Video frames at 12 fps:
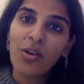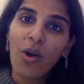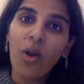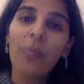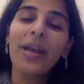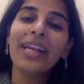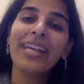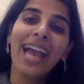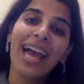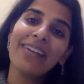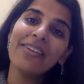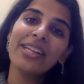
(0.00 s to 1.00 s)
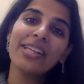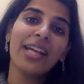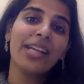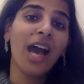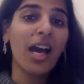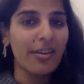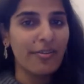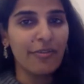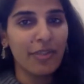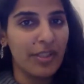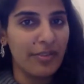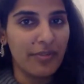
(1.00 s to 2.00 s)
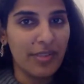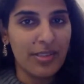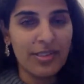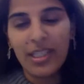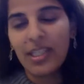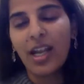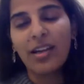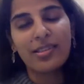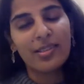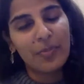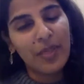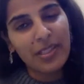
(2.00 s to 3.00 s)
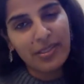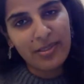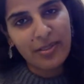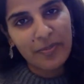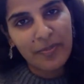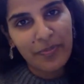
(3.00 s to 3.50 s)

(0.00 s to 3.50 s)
or by carrying that unforgiveness in our space.